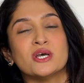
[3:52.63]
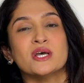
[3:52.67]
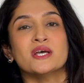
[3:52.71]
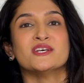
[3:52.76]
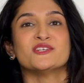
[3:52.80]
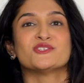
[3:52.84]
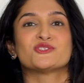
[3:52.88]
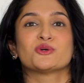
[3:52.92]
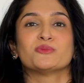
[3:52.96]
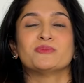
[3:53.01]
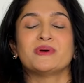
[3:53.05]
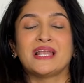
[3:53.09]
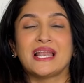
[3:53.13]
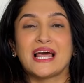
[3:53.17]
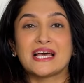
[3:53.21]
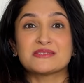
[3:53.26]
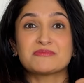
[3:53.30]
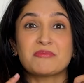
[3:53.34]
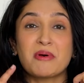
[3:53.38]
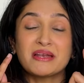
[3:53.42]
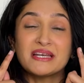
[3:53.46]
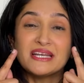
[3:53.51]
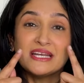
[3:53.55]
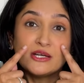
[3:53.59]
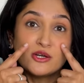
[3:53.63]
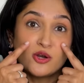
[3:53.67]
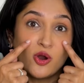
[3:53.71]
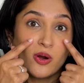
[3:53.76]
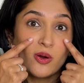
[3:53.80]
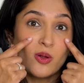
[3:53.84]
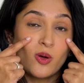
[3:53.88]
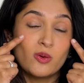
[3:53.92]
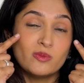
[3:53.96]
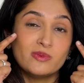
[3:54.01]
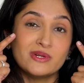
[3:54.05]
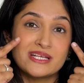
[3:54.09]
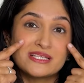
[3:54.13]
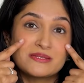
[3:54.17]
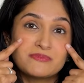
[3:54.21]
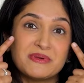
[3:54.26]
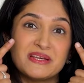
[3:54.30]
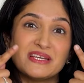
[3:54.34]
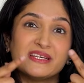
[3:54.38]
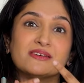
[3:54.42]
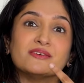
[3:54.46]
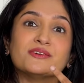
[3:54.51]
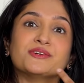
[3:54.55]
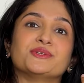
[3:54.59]
So melasma need not always
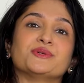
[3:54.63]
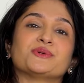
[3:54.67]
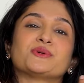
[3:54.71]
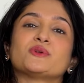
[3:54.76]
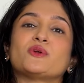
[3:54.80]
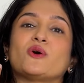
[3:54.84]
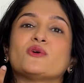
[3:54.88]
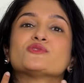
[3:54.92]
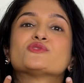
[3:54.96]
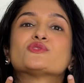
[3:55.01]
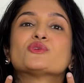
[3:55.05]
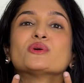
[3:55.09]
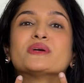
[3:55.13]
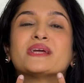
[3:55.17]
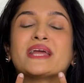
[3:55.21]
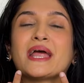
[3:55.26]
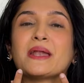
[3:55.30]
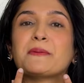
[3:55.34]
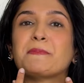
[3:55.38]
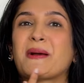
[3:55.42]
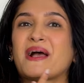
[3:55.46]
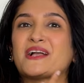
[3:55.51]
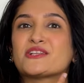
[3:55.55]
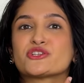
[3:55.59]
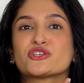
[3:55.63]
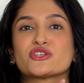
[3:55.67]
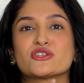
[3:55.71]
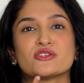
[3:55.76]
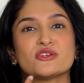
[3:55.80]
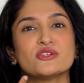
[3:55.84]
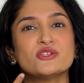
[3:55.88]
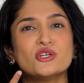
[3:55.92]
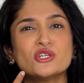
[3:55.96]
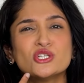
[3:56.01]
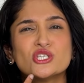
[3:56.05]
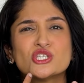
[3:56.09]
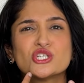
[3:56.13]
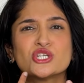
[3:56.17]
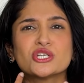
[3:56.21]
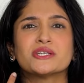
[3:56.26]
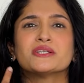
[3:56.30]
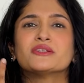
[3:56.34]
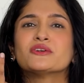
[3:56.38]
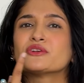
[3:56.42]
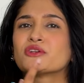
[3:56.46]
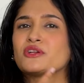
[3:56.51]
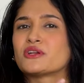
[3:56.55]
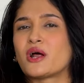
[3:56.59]
be here. You can also get patches on your
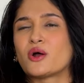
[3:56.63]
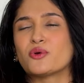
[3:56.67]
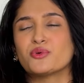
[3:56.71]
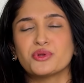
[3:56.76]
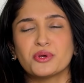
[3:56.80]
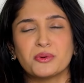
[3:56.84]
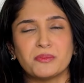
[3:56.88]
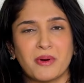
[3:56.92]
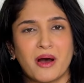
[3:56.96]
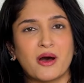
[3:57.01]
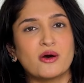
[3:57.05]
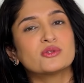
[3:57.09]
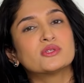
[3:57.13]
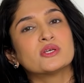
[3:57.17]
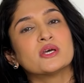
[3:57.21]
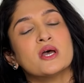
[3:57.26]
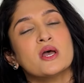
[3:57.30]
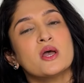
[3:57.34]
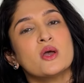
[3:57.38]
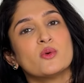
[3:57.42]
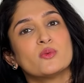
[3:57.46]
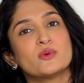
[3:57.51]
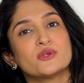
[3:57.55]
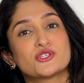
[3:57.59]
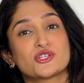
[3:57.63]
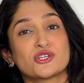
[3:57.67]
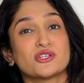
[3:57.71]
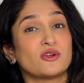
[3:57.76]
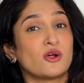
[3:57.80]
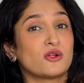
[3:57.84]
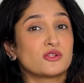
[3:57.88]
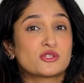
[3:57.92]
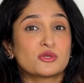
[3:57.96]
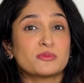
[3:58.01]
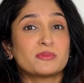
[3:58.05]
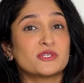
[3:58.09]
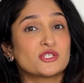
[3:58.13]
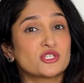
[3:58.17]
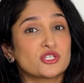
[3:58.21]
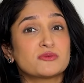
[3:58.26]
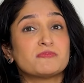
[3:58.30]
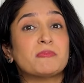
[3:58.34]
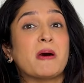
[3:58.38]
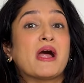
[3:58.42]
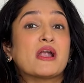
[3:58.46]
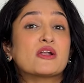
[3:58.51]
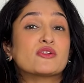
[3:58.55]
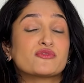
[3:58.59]
chin or around your mouth, which can also be just
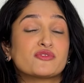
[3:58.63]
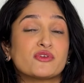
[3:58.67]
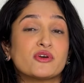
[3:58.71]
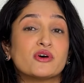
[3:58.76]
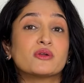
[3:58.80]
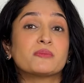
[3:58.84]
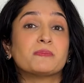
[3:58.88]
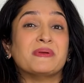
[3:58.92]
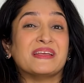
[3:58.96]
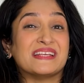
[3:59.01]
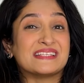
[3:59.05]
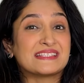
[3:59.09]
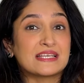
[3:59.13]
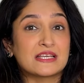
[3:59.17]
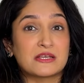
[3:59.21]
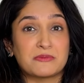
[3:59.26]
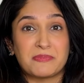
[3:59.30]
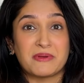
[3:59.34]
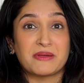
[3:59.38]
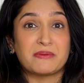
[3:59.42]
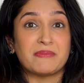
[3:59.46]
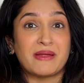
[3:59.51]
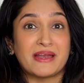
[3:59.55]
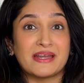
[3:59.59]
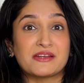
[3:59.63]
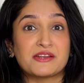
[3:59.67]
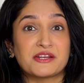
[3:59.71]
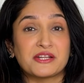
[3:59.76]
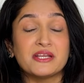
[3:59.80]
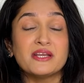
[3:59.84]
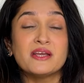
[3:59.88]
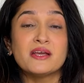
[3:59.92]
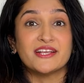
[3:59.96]
part of your basic pigmentary